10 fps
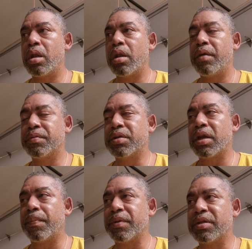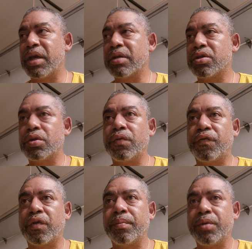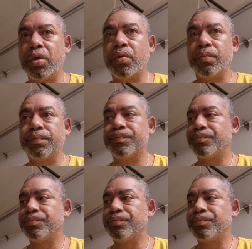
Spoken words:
He was trying to protect you from you.